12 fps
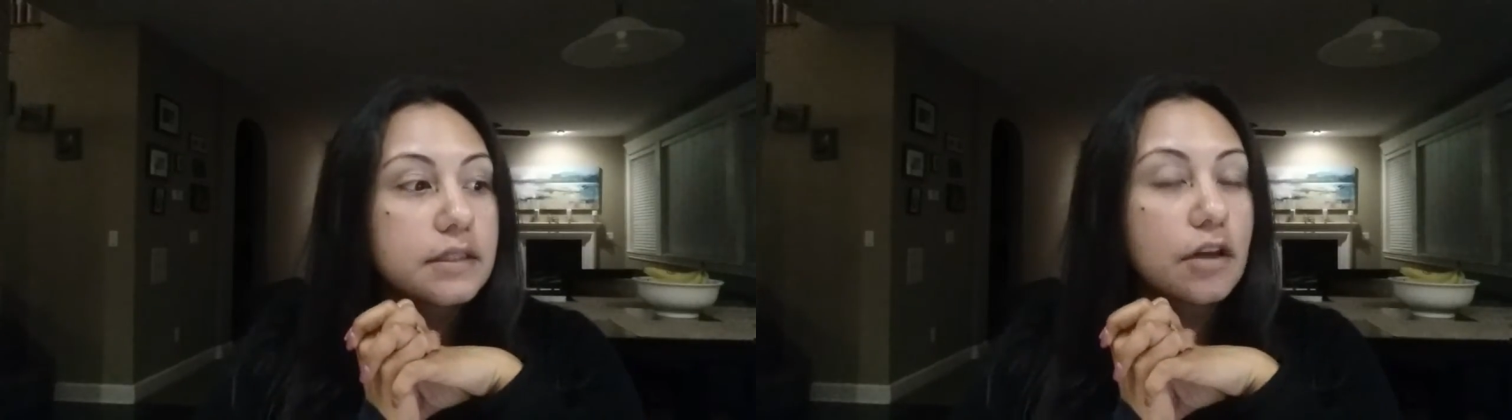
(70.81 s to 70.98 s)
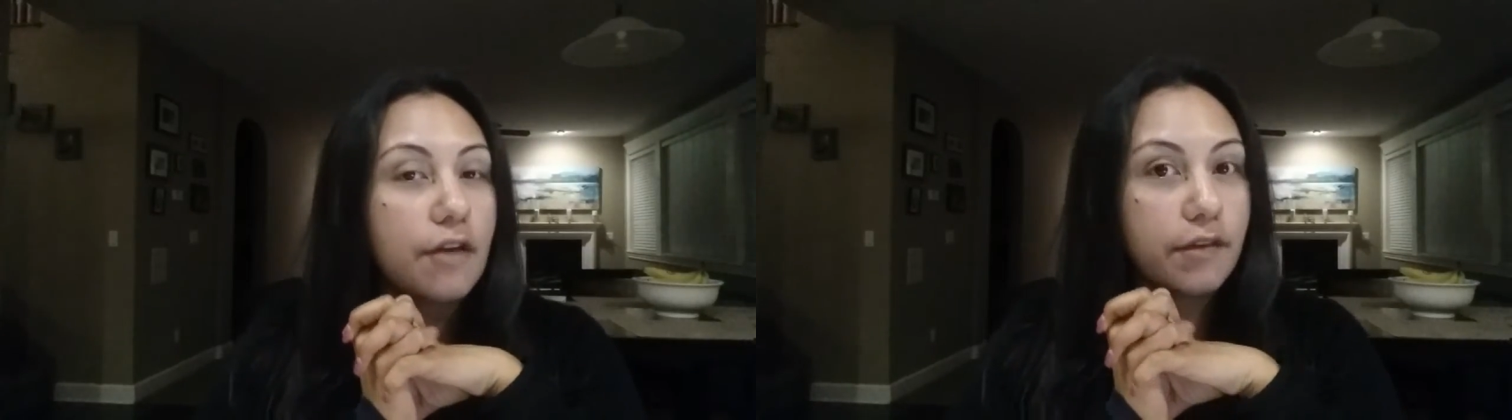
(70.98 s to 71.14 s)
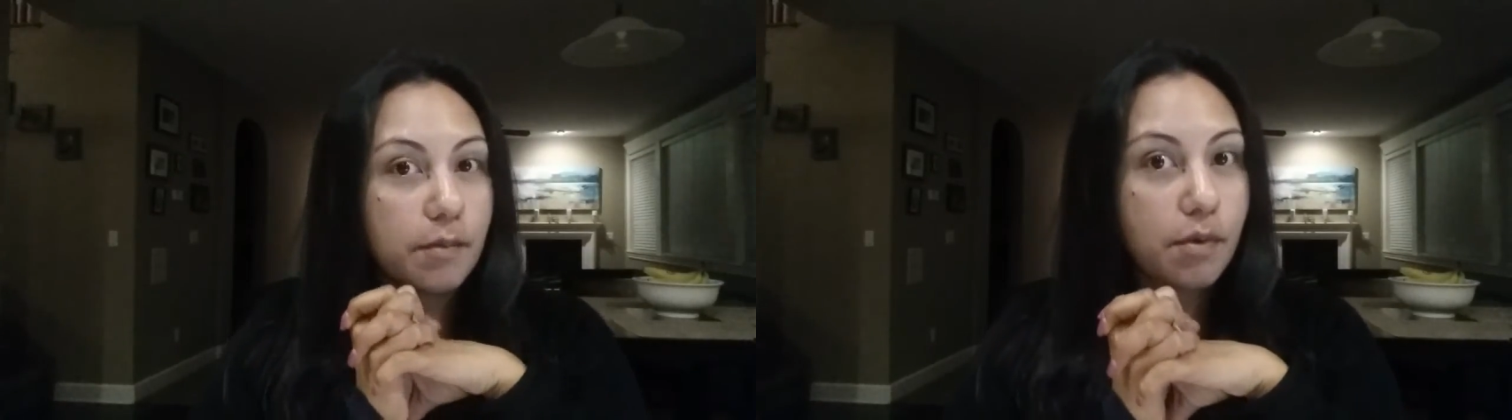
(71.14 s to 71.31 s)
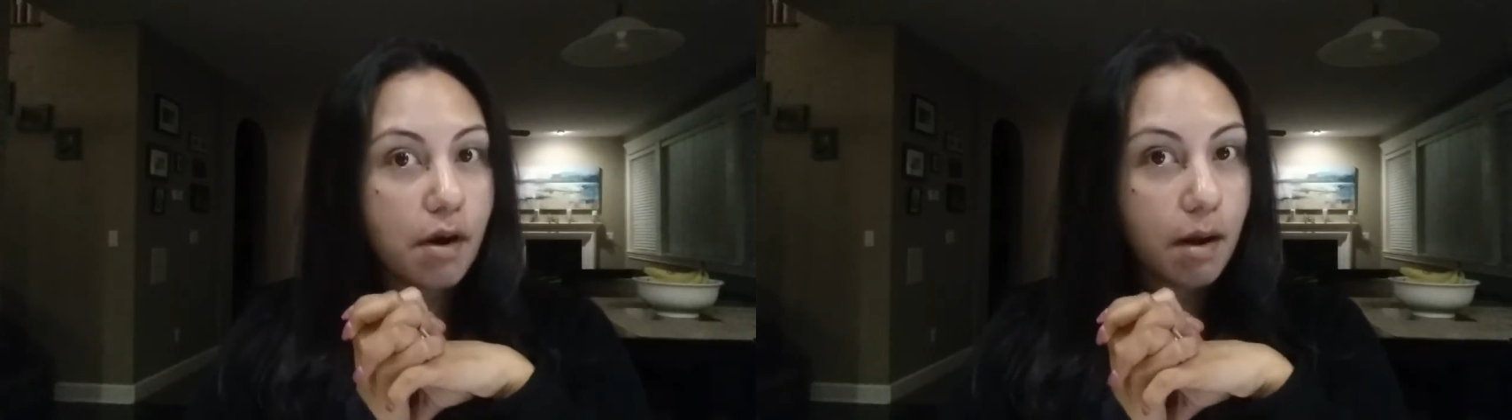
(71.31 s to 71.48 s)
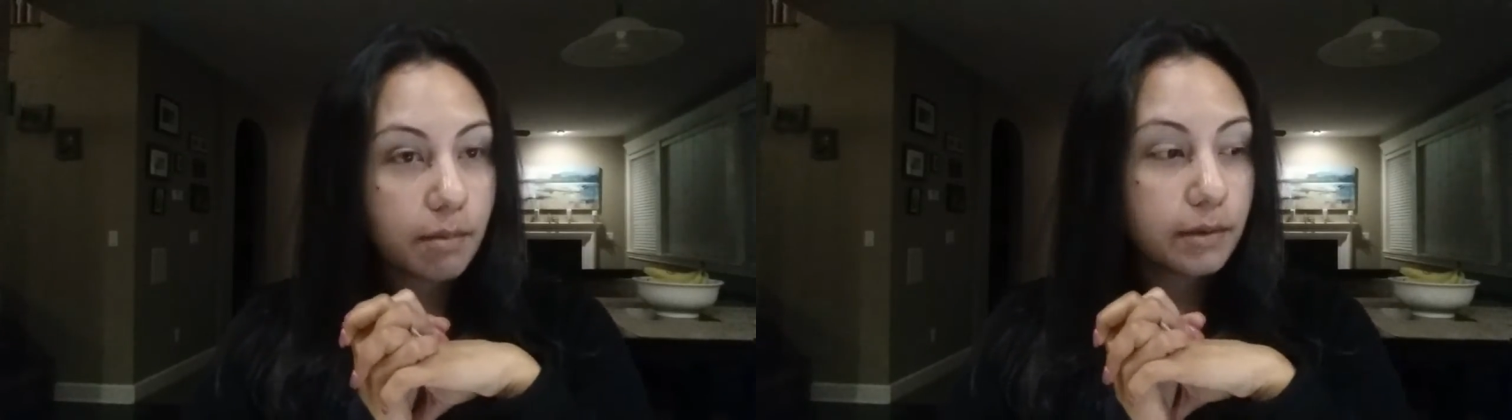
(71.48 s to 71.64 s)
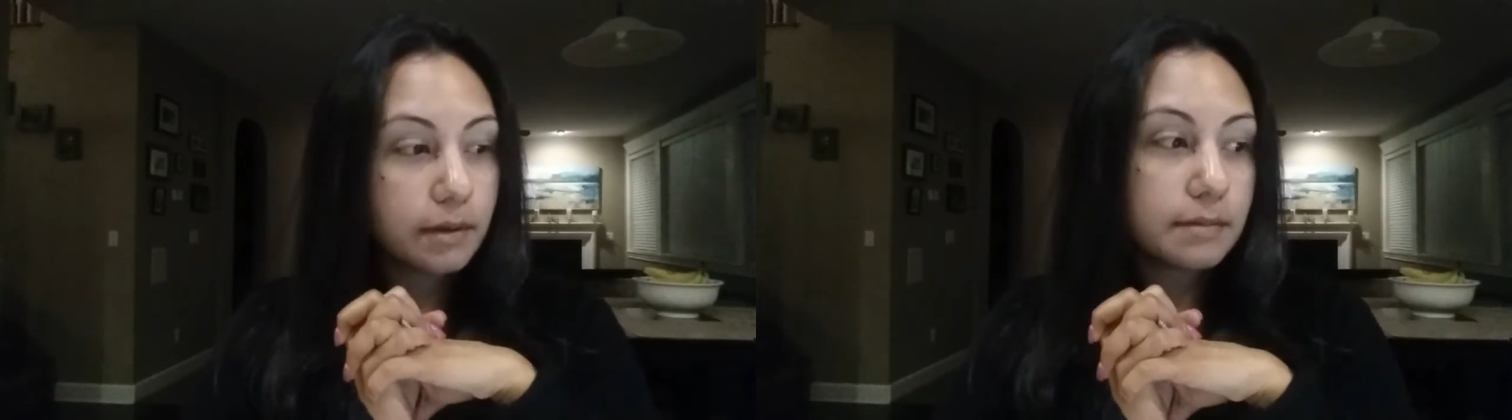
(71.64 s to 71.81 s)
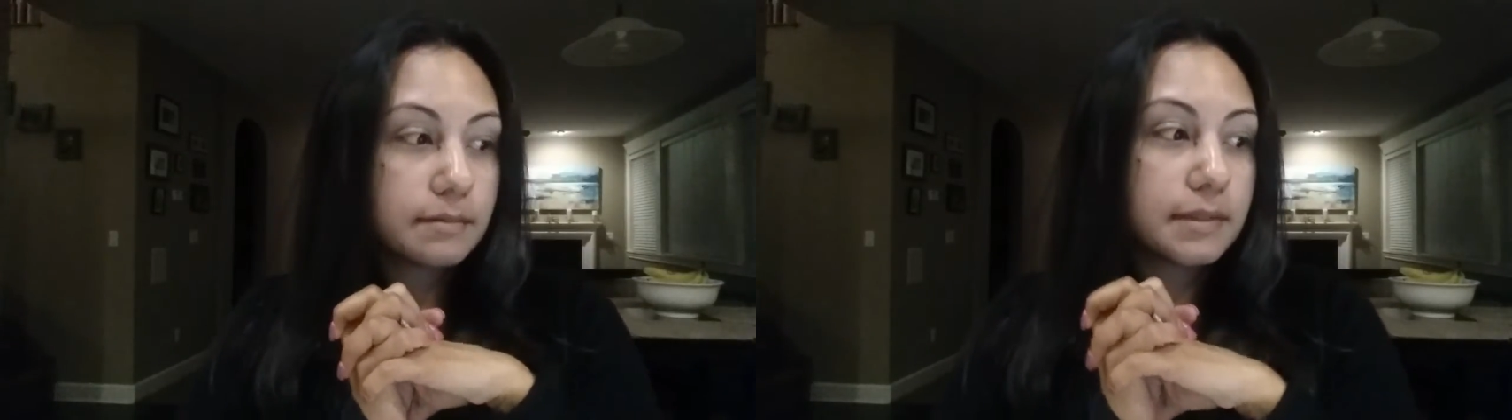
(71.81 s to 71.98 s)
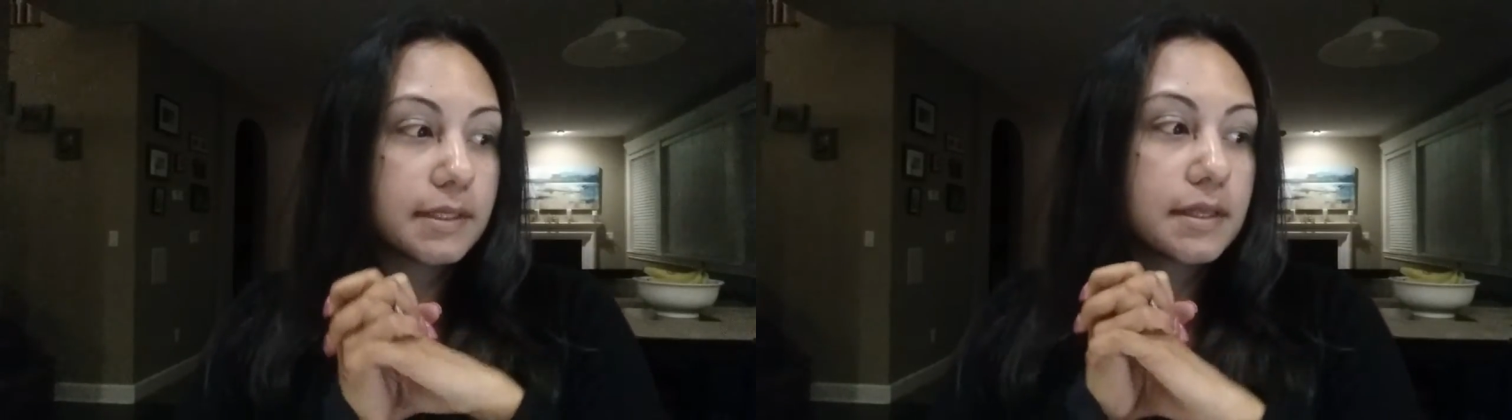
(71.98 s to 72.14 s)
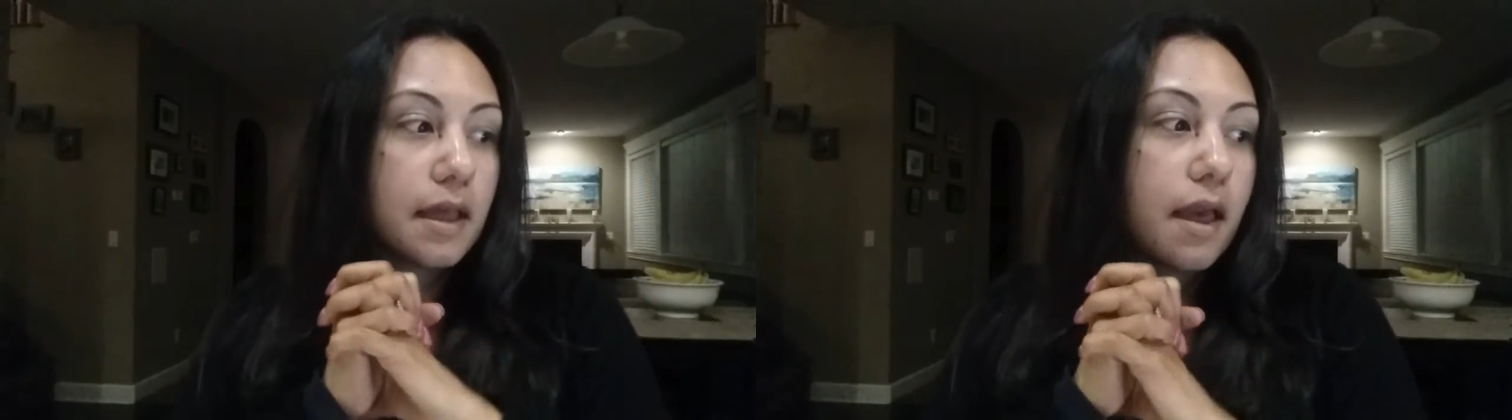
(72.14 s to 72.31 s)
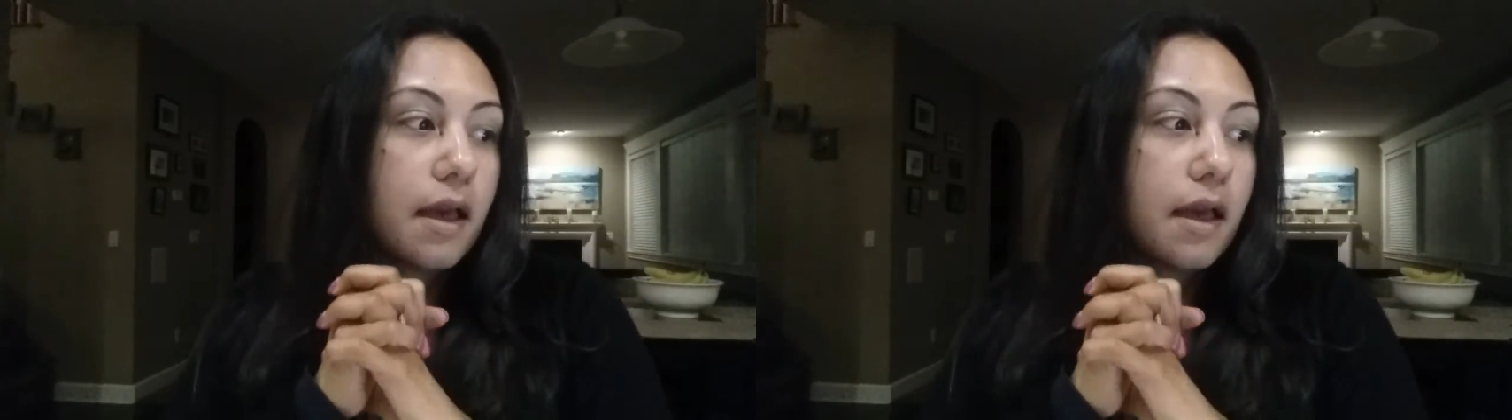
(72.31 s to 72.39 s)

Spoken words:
solving problems,